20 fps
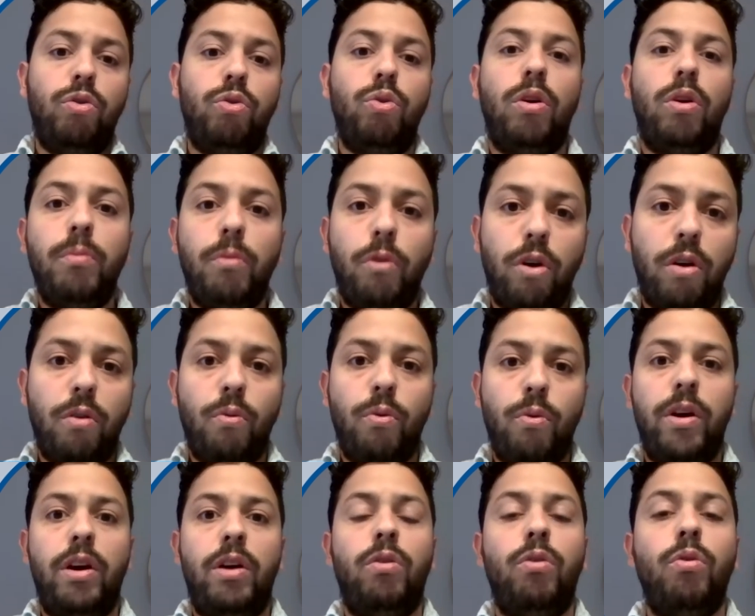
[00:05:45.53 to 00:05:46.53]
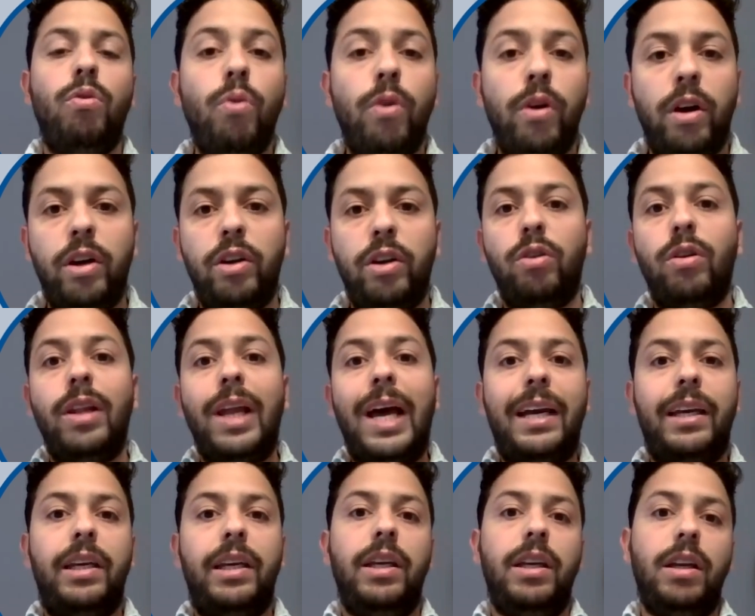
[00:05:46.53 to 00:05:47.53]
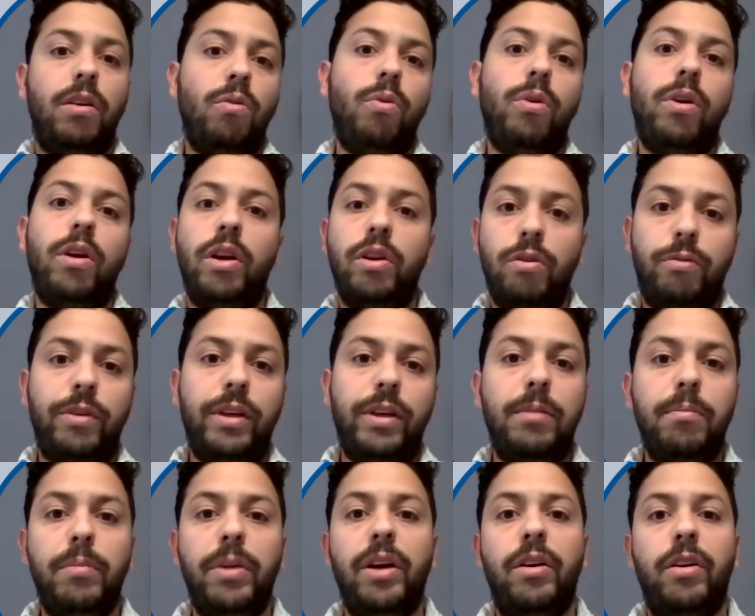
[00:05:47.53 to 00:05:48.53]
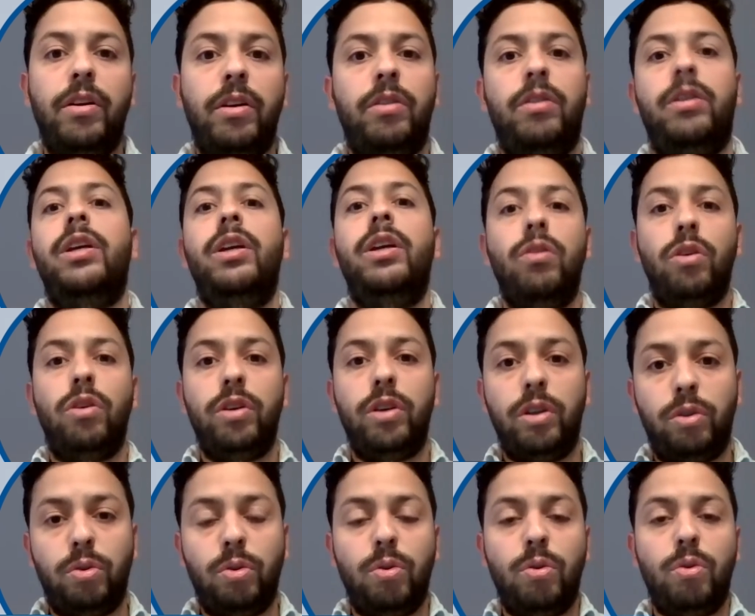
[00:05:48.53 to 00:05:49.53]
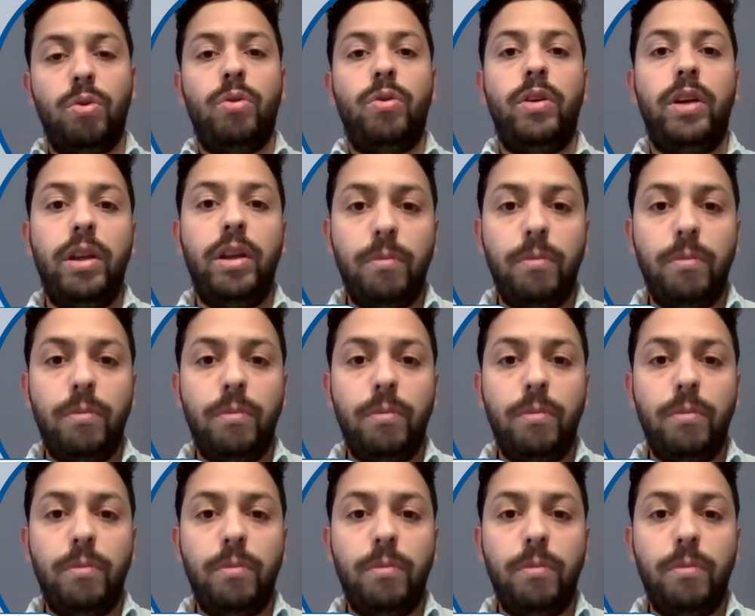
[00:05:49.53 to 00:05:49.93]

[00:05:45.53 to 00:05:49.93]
you are more aware on where are you lacking and where are you feeling better in order to